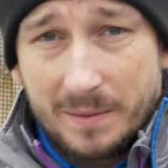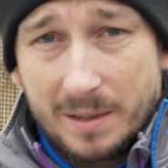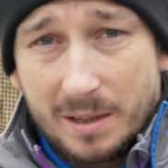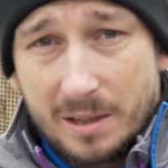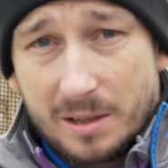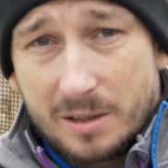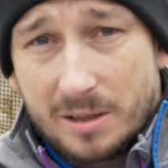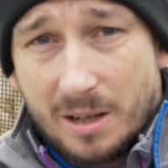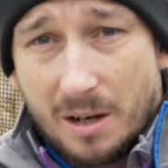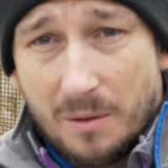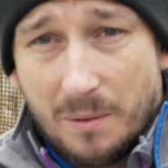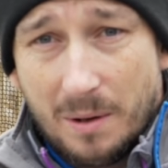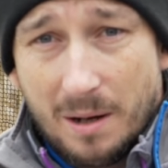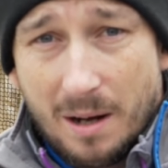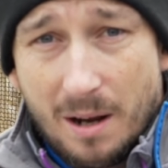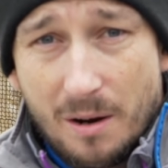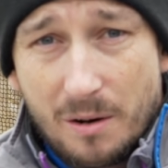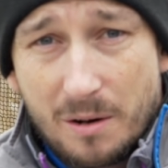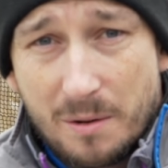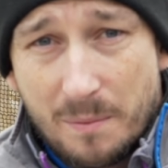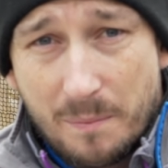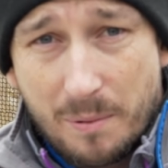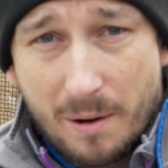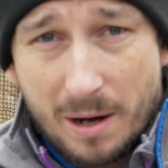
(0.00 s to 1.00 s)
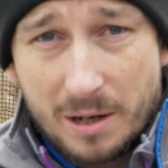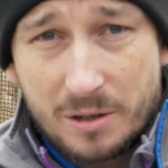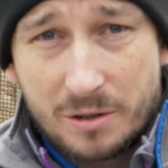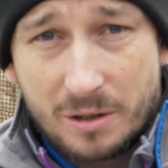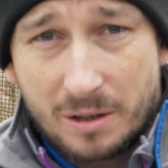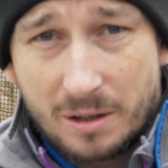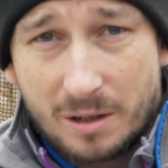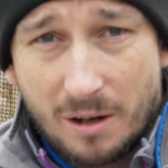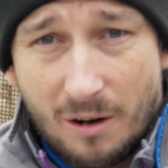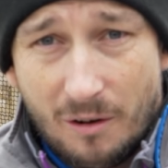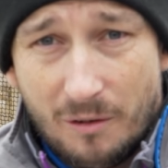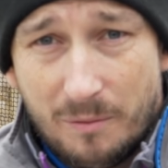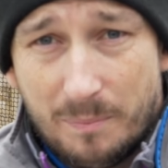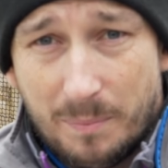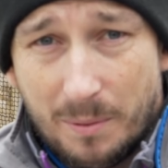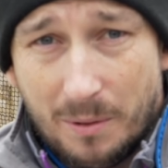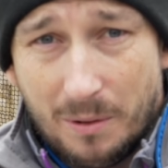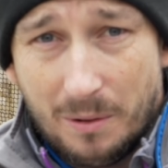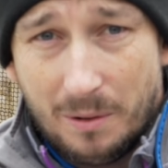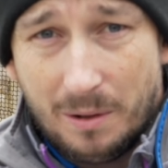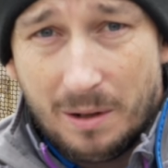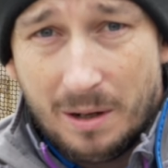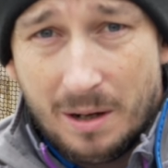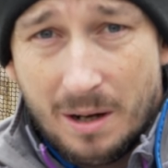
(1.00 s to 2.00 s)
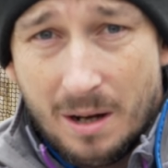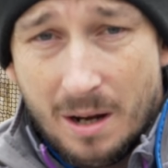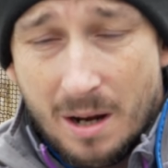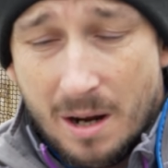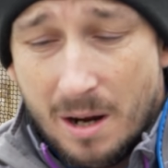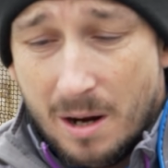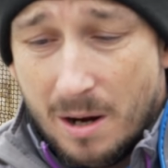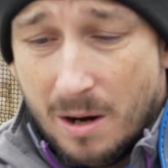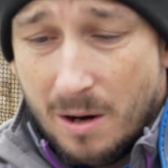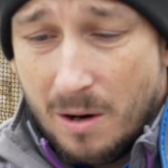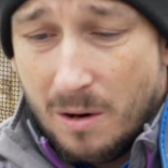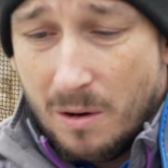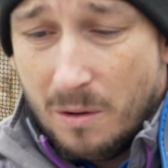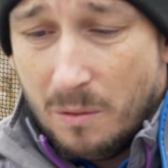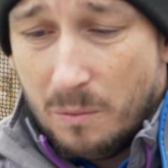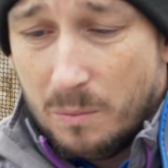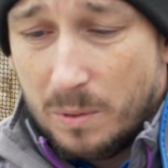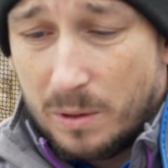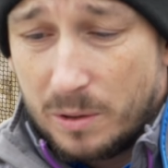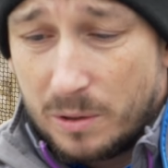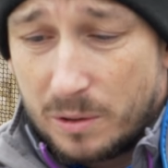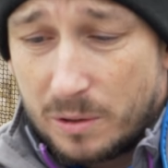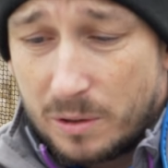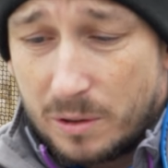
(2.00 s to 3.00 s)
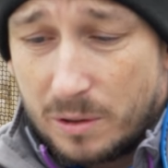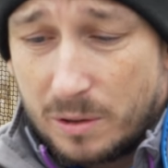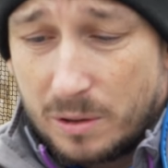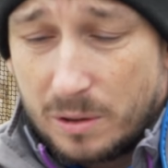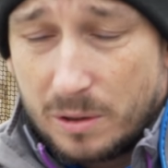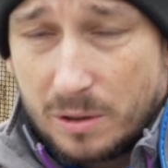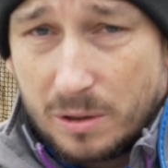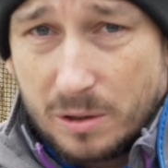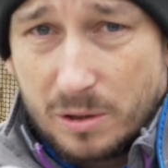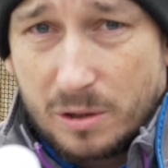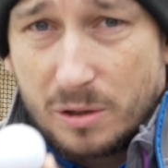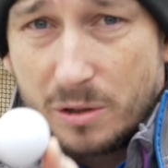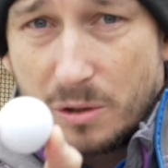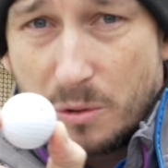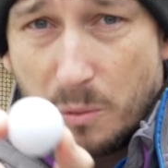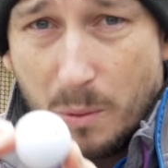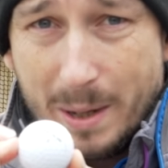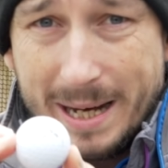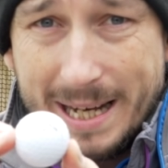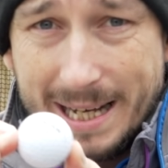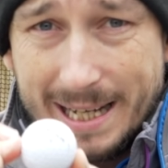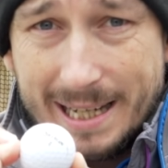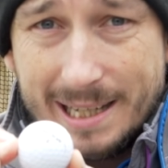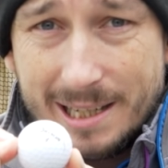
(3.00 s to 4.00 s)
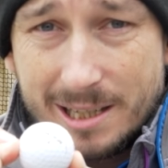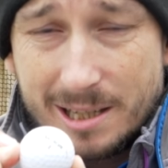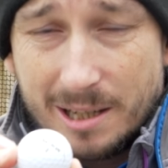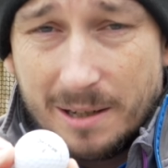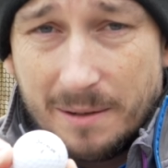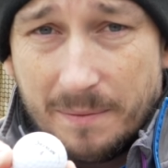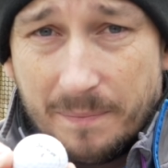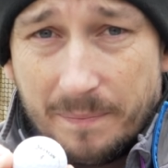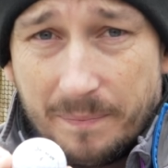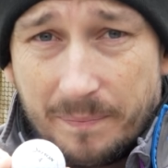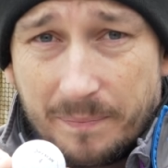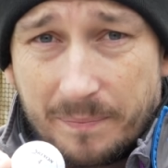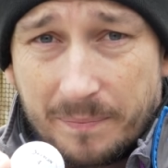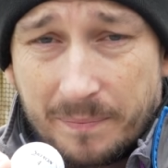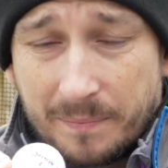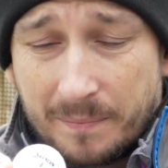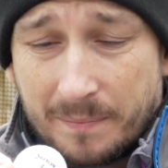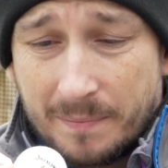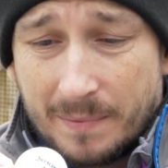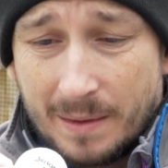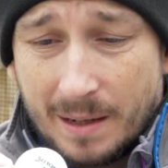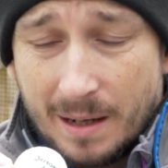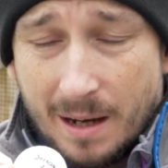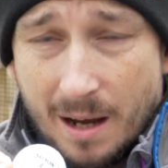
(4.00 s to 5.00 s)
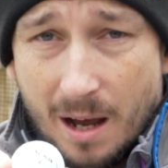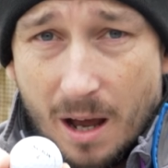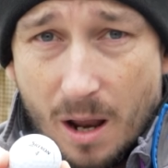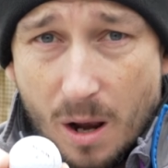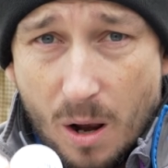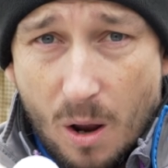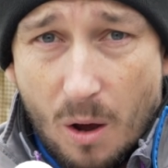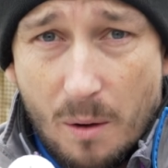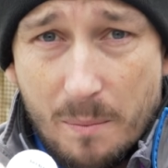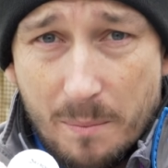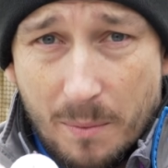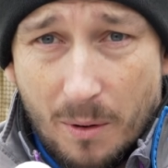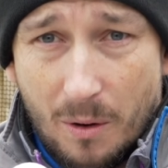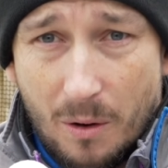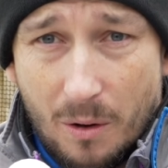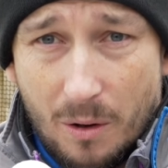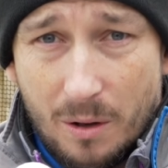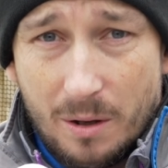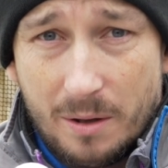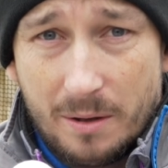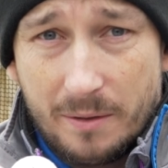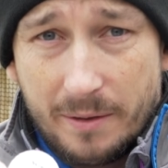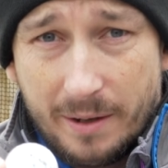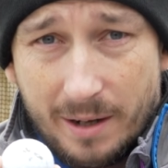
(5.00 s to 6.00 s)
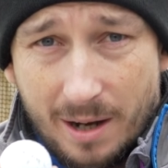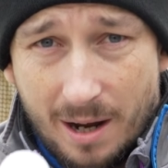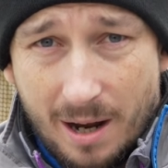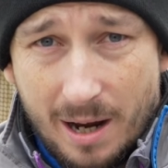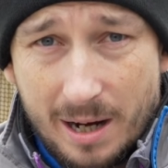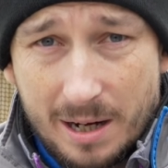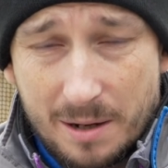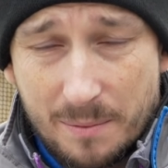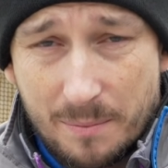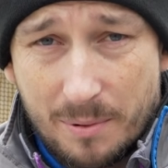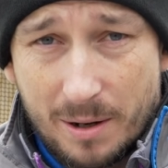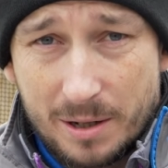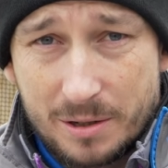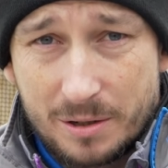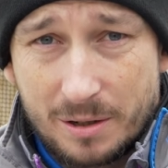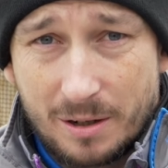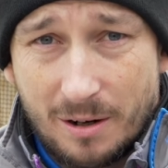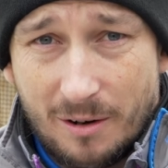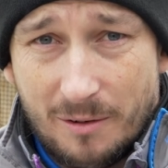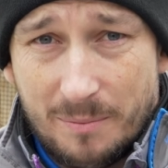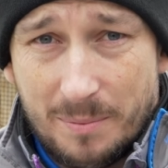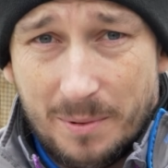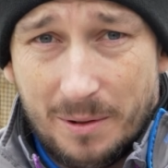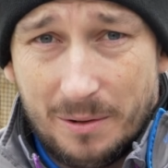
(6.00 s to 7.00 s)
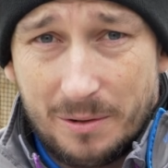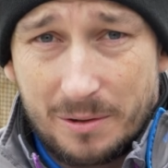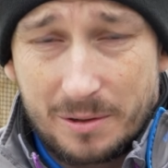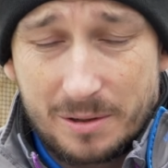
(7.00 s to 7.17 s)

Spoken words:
So a low compression golf ball will squeeze a lot more than a high compression golf ball.